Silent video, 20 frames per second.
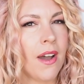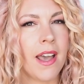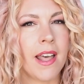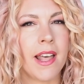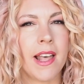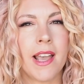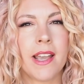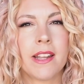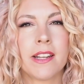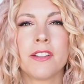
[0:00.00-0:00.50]

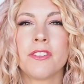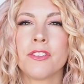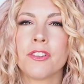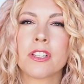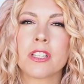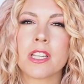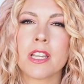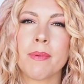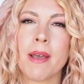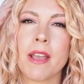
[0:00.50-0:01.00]
and it's
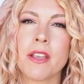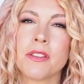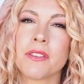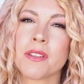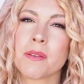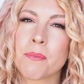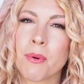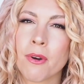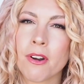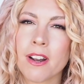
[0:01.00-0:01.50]
usually about
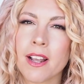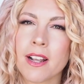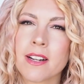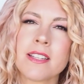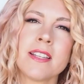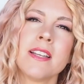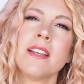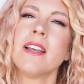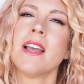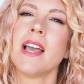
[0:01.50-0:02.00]
using
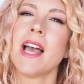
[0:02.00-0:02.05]
product